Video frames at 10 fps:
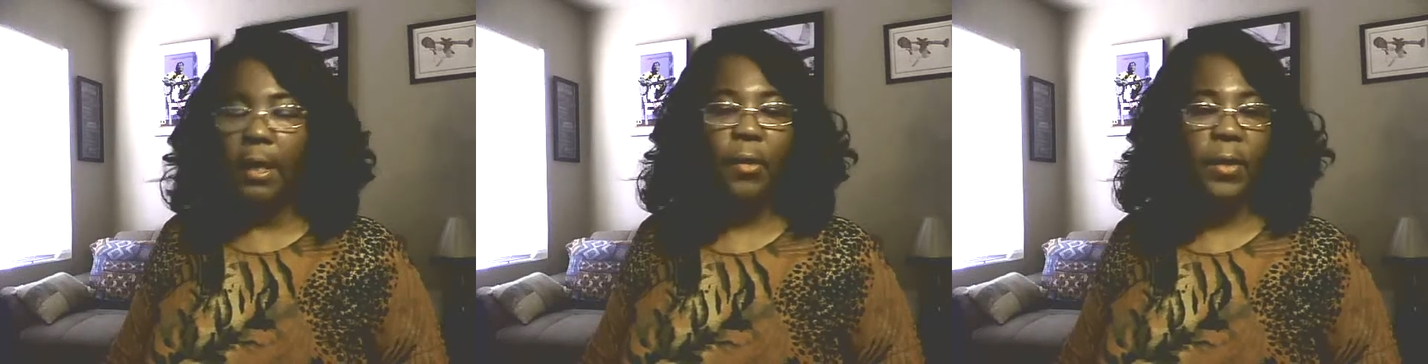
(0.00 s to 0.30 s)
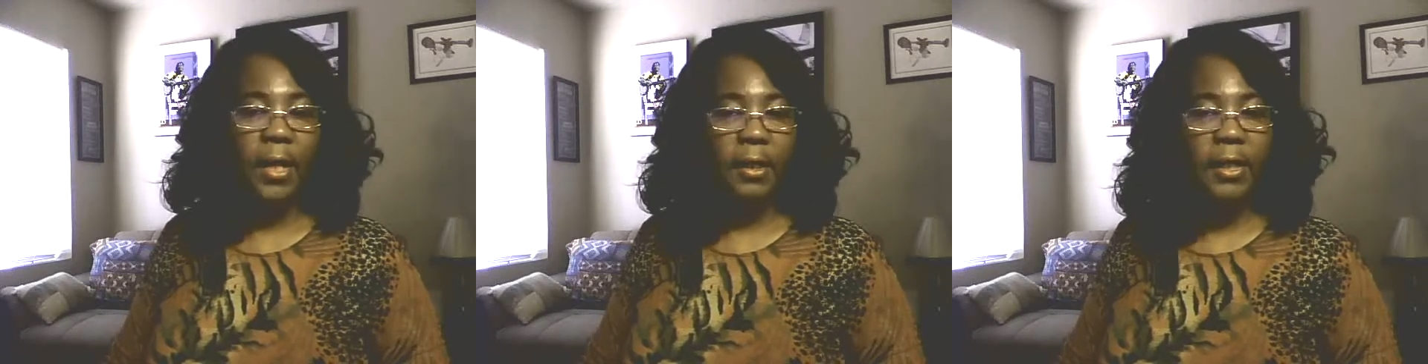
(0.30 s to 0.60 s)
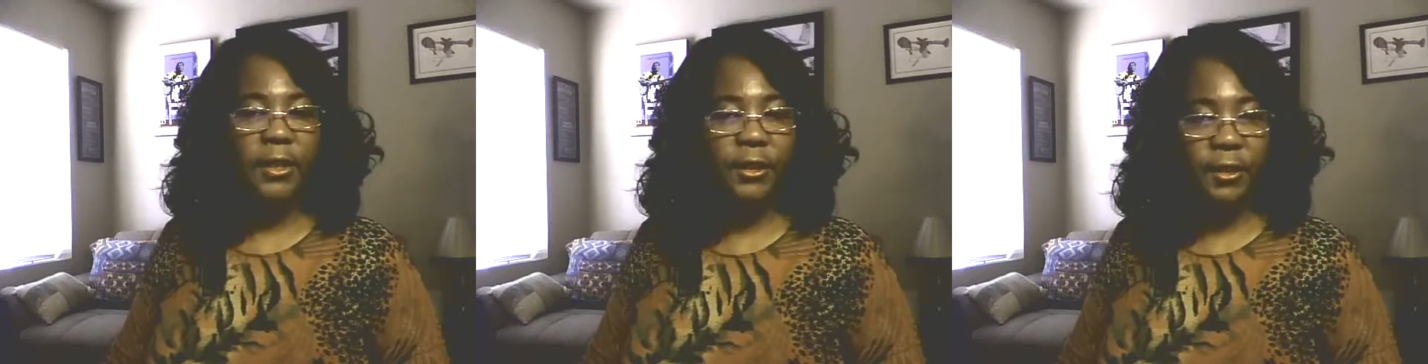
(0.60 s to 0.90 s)
Okay,
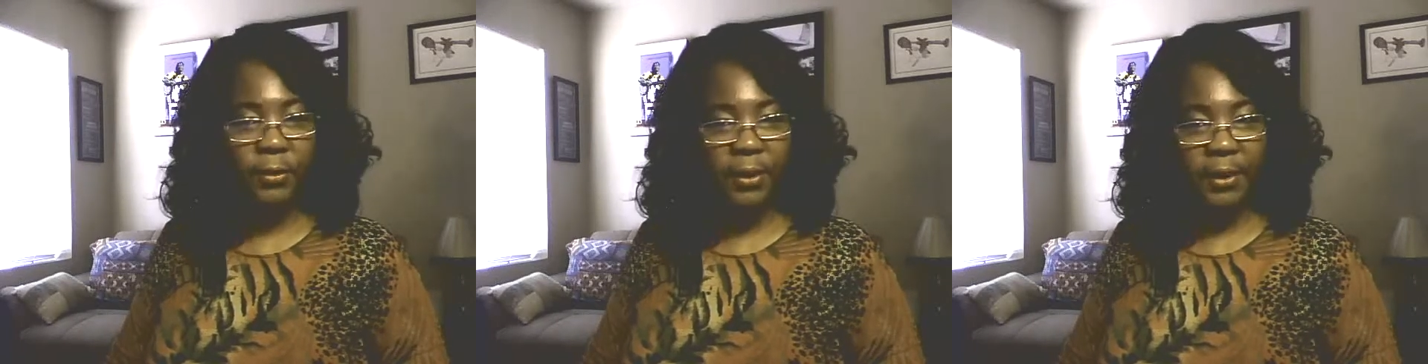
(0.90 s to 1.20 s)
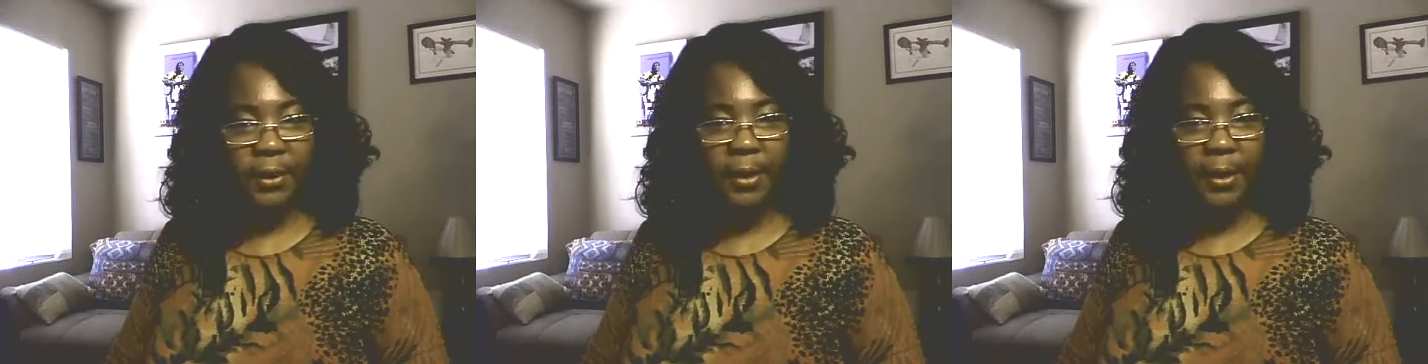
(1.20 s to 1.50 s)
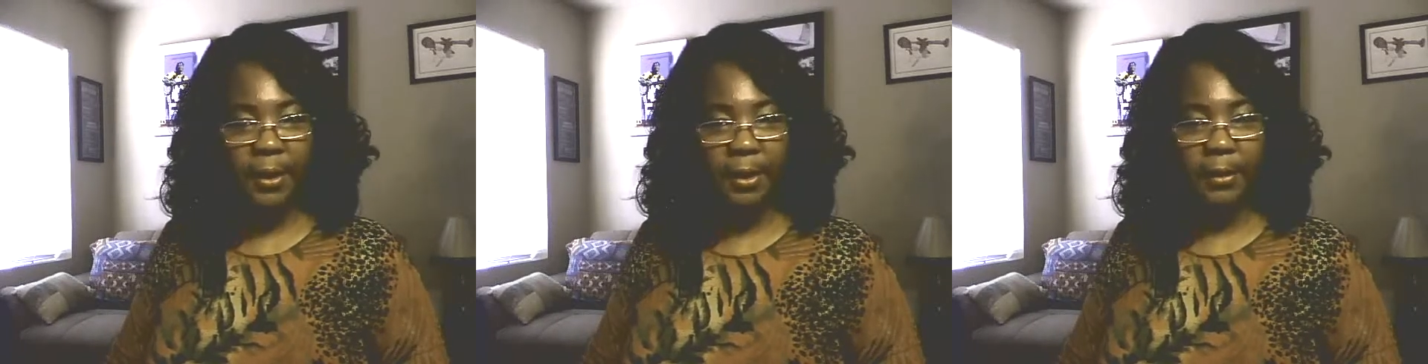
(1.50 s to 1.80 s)
let's do this
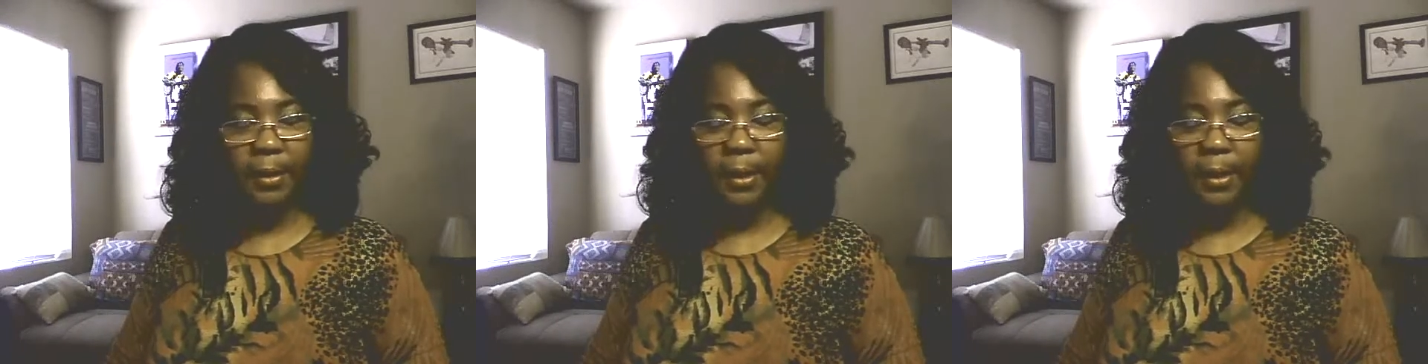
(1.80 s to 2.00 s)
again.